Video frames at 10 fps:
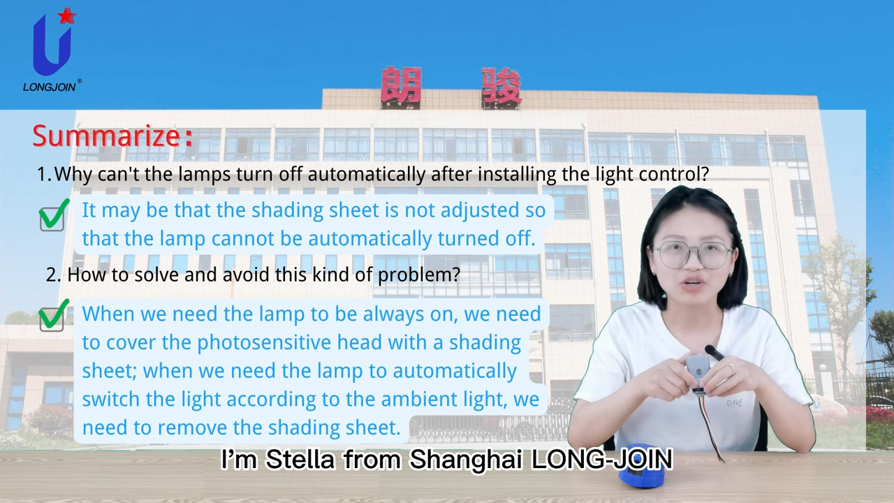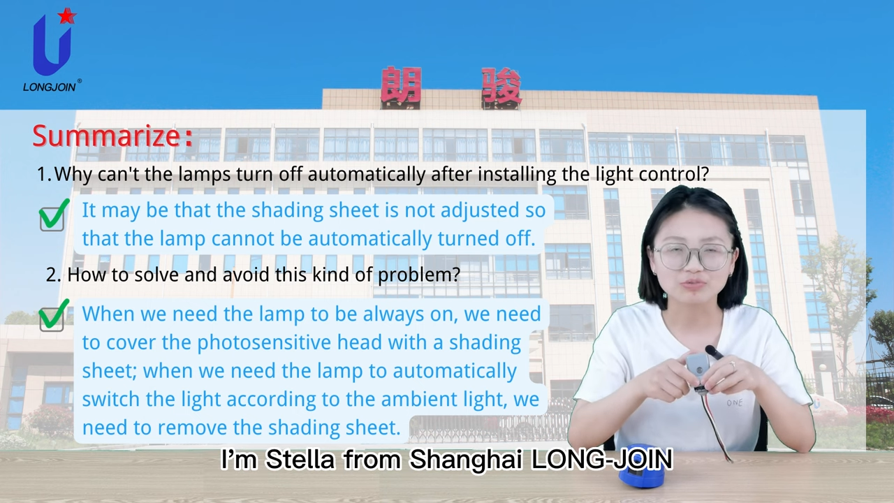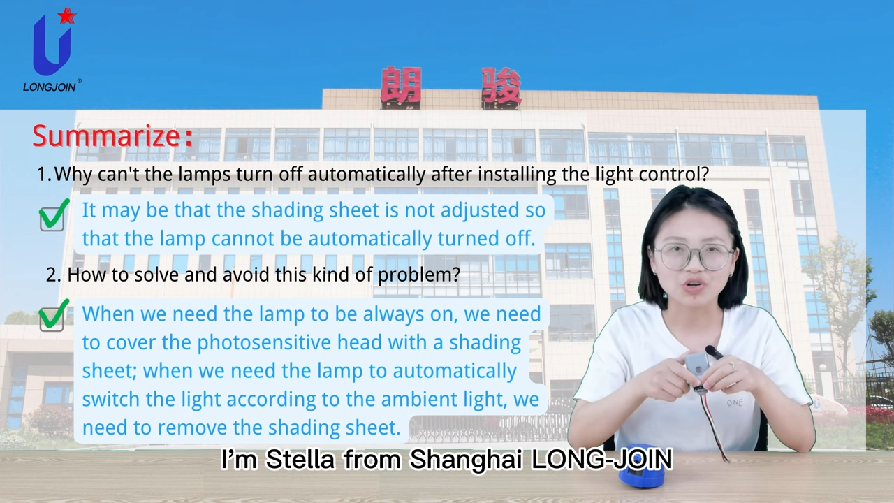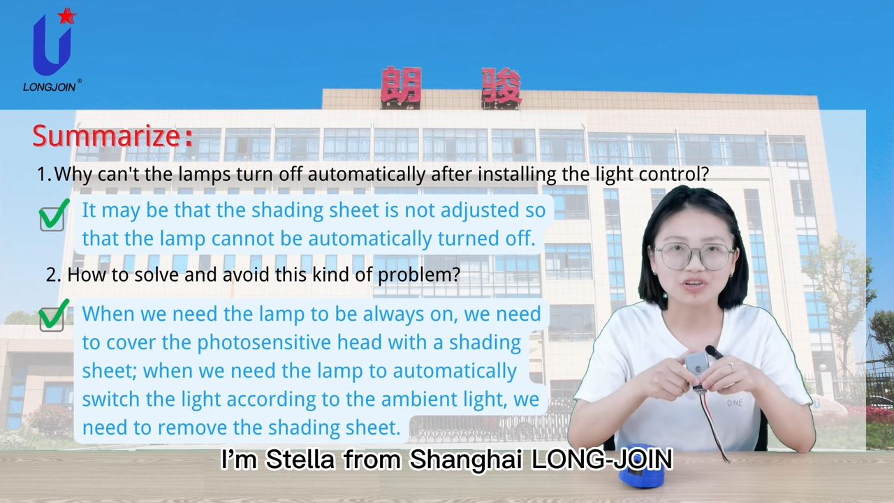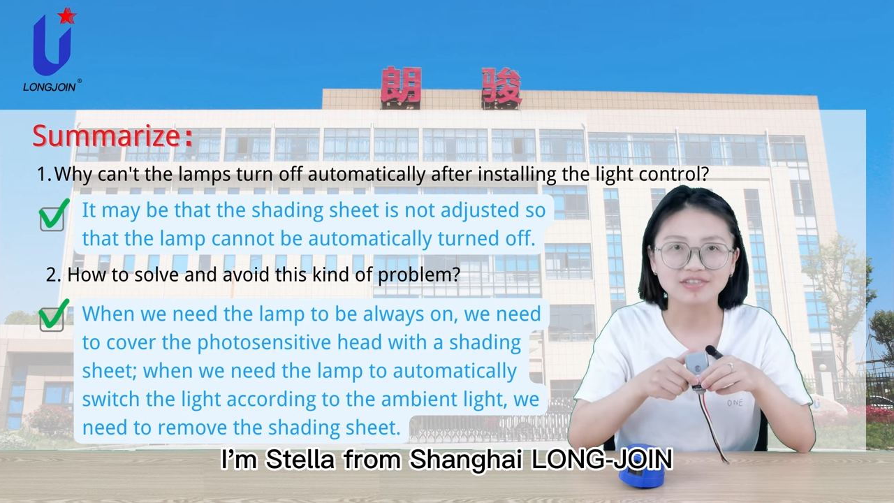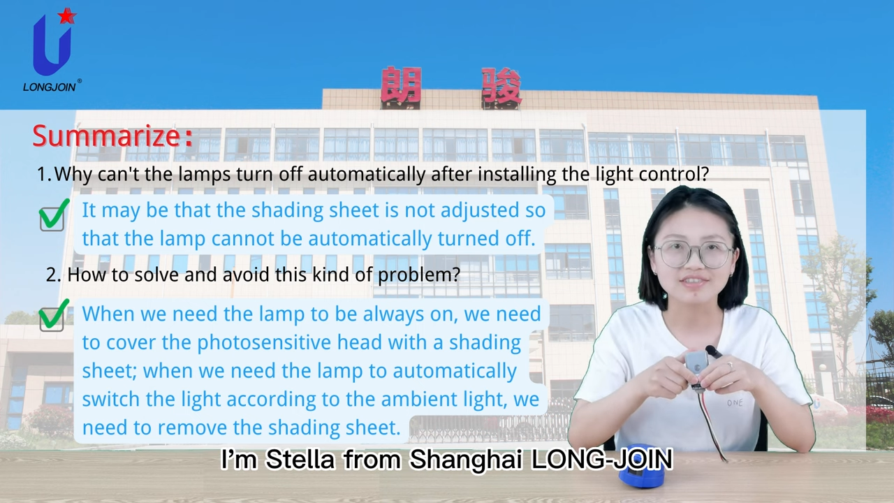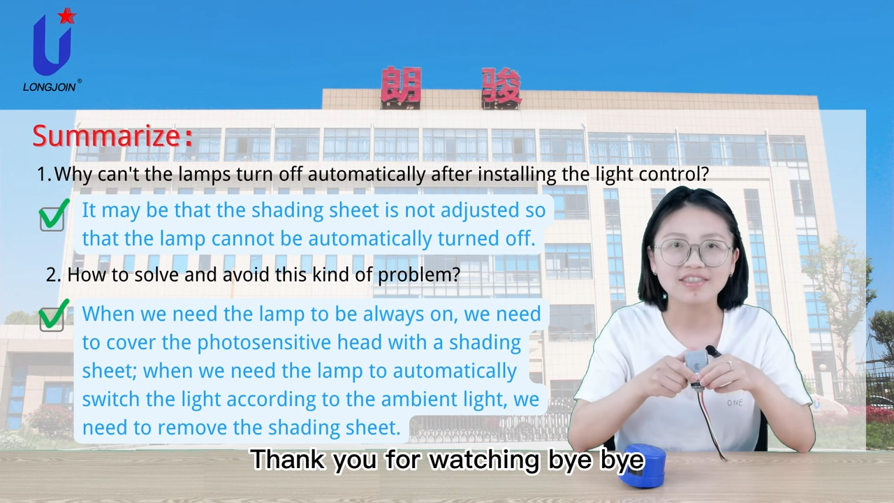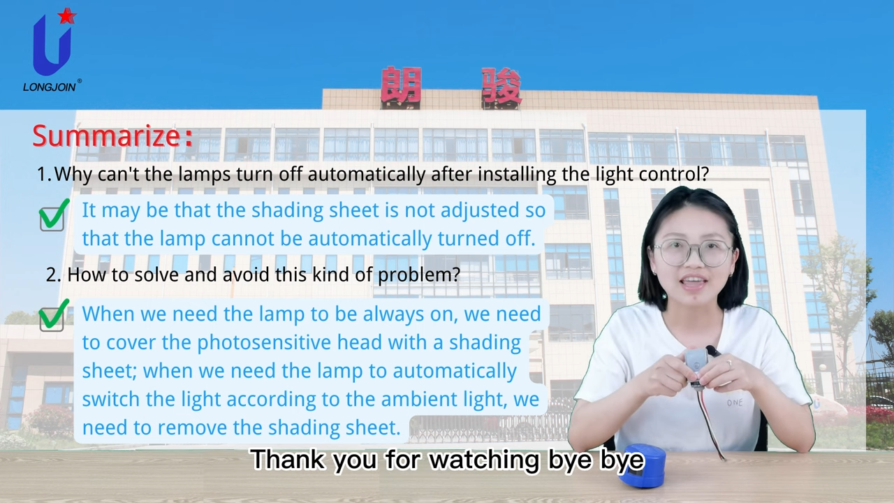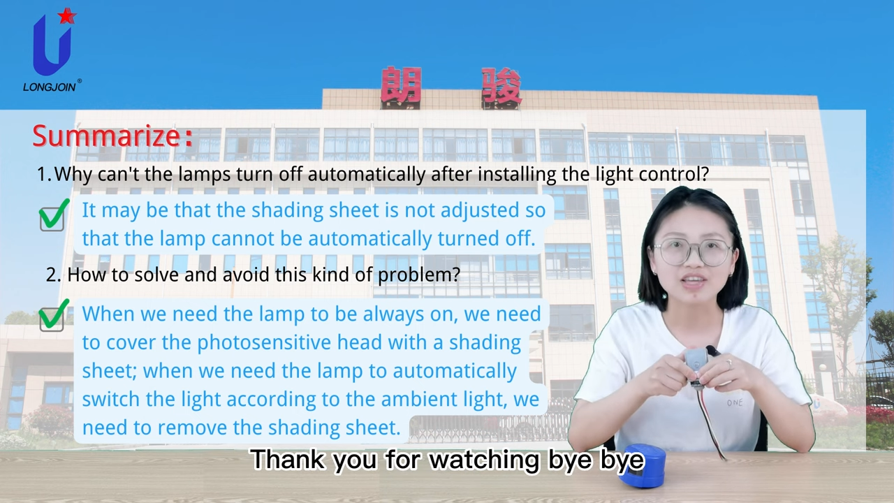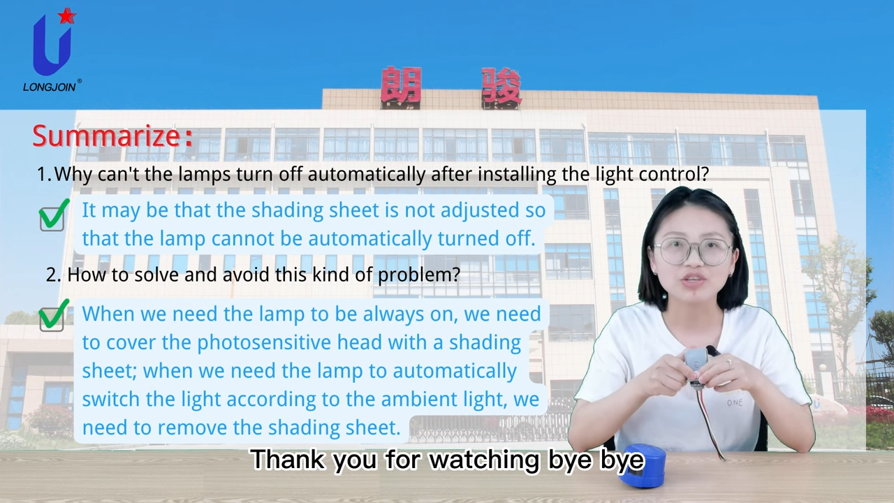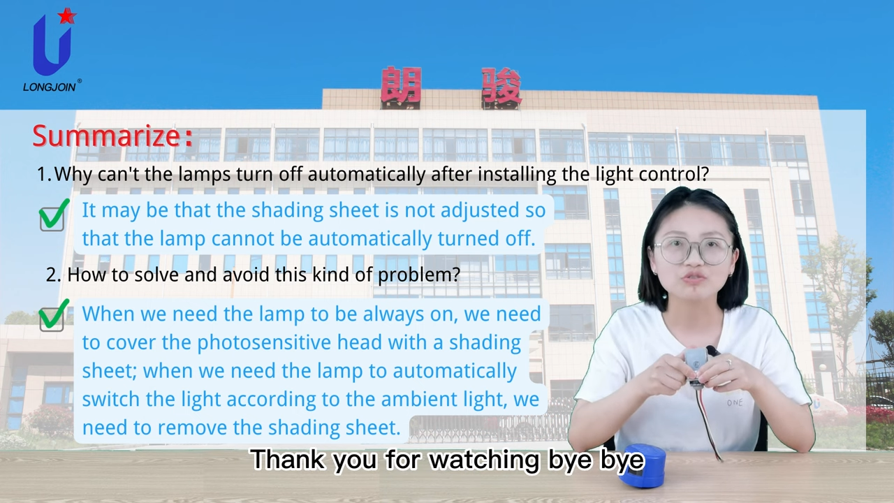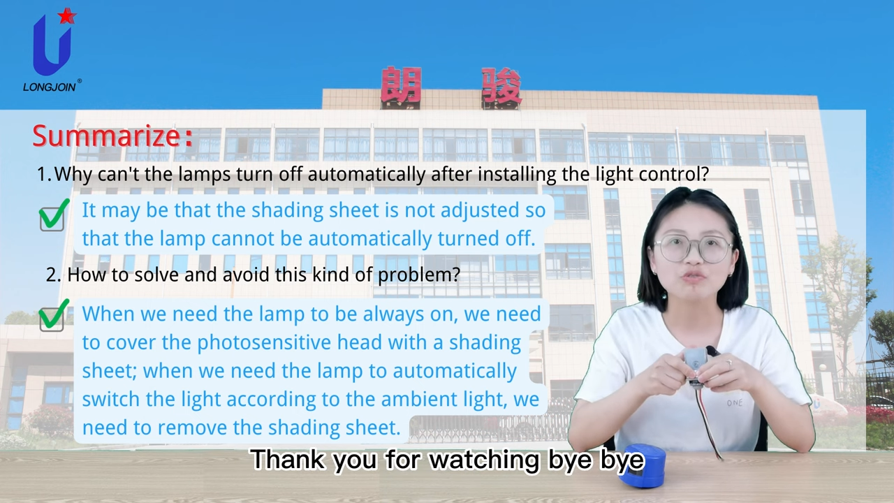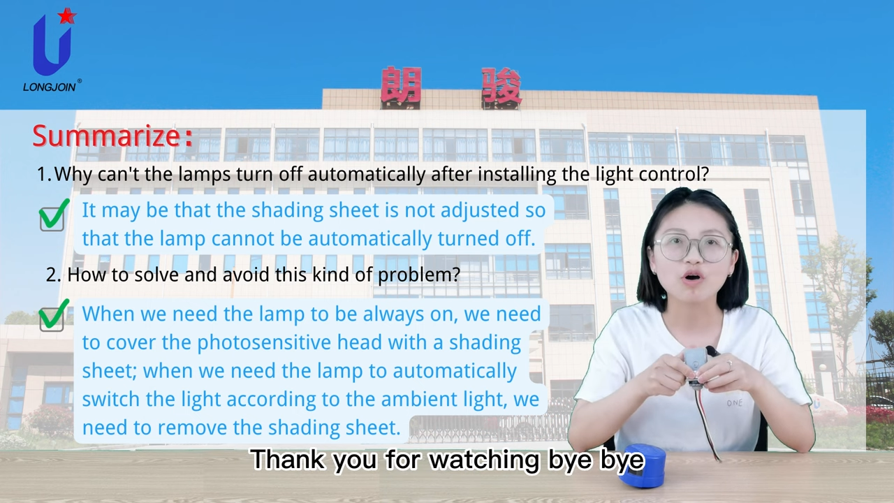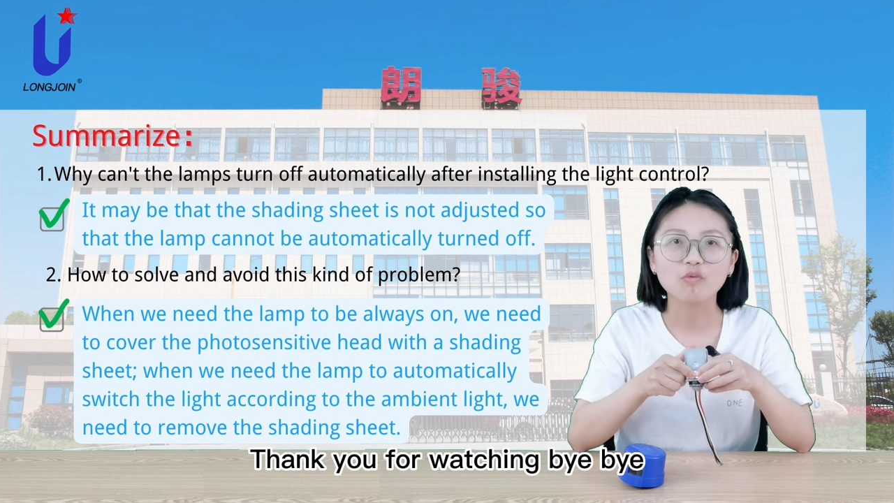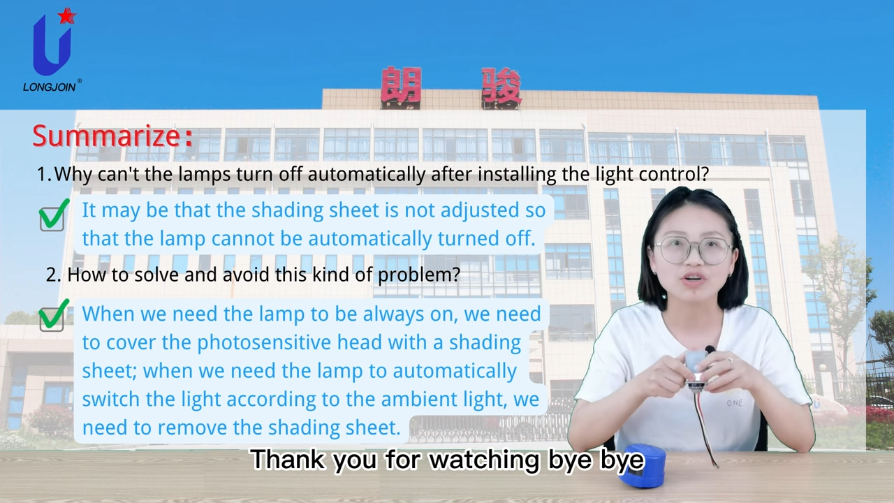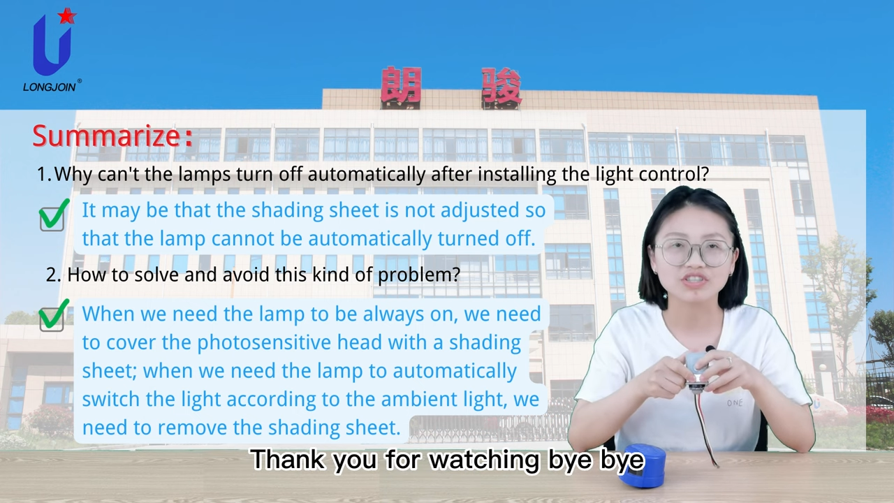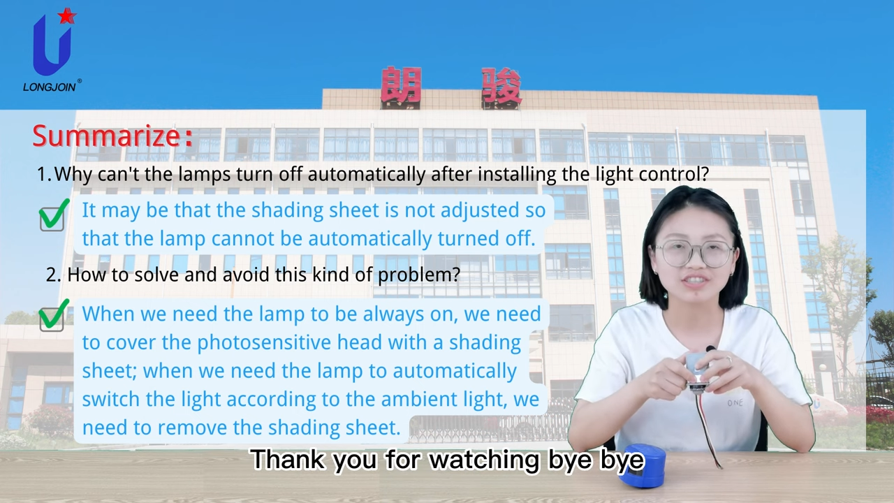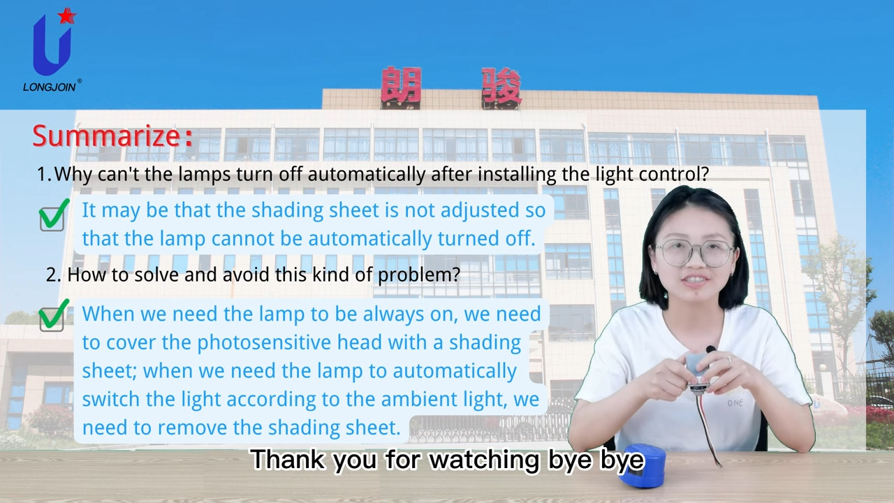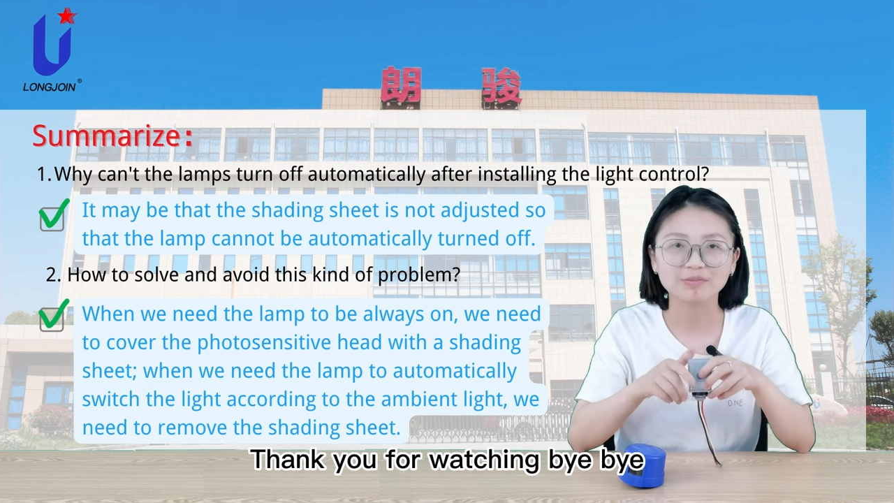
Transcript: Longjoin. Thank you for watching.